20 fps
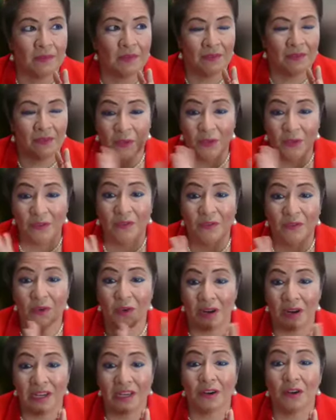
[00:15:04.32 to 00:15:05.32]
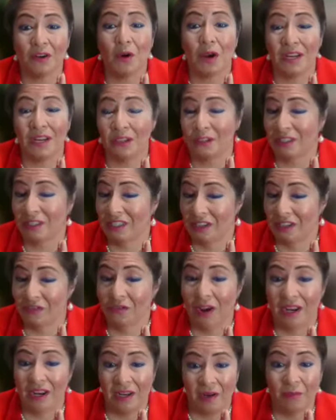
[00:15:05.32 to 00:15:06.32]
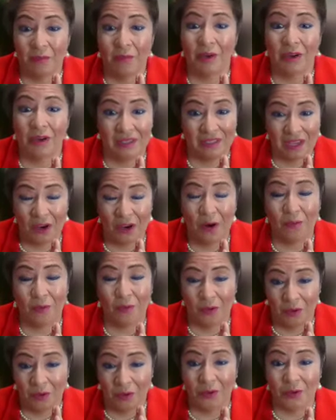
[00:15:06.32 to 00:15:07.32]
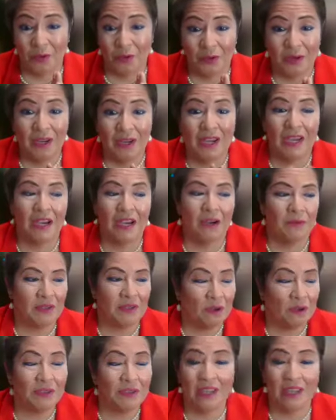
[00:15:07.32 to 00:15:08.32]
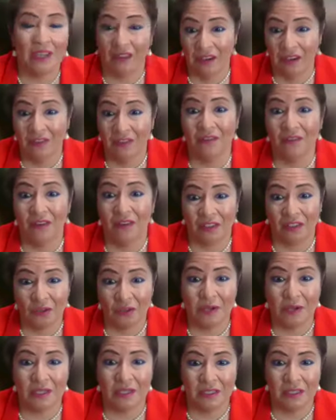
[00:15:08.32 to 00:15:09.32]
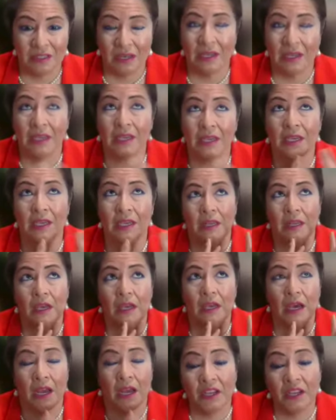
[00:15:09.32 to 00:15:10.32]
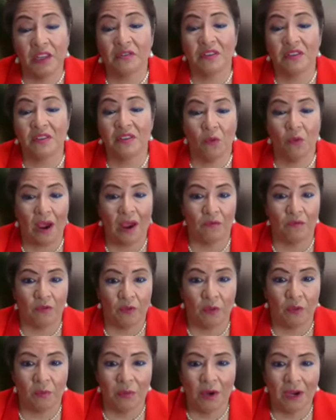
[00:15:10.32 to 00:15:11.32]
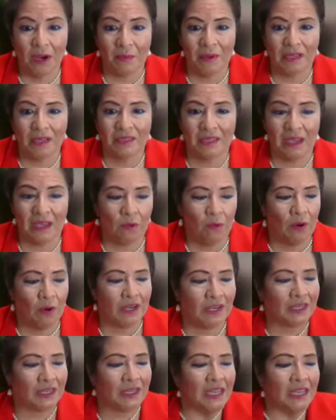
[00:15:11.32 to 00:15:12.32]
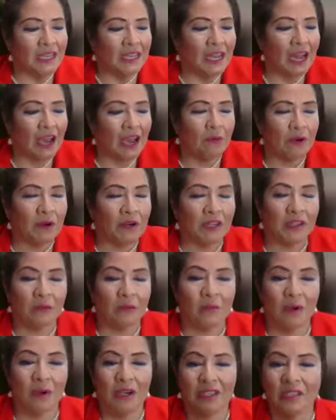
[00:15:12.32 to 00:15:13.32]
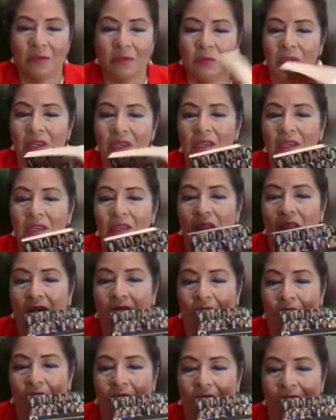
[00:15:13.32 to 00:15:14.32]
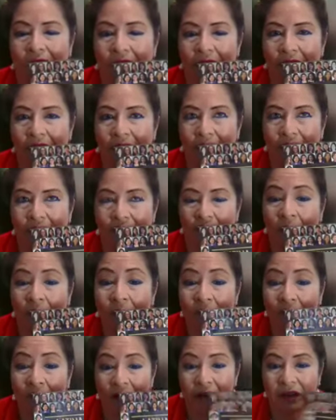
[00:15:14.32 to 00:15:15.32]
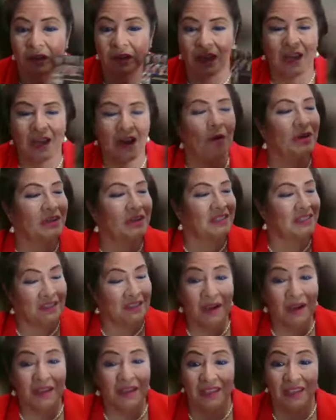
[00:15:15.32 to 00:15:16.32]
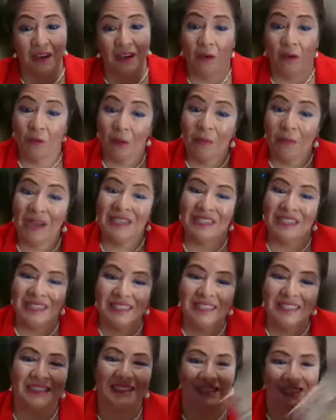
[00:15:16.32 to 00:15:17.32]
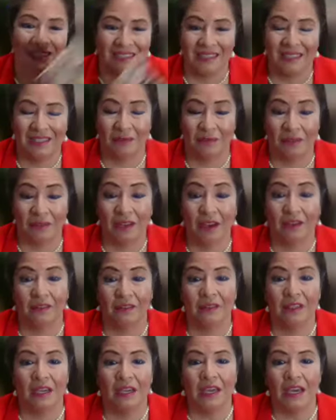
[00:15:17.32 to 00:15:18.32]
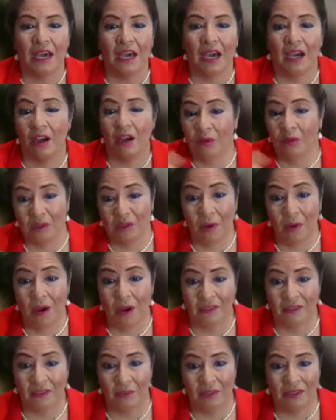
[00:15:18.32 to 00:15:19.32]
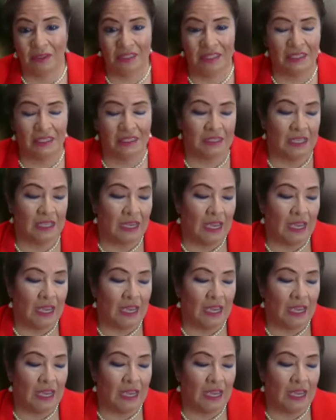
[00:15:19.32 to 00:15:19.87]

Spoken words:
for those of you who are interested in writing a book, because I hope you do, we don't tell enough of our stories. And again, another reason why I wrote the book, because I wanted the book to be serve as like a mirror. Like I want to see myself. I want my nieces to see themselves and what's possibilities.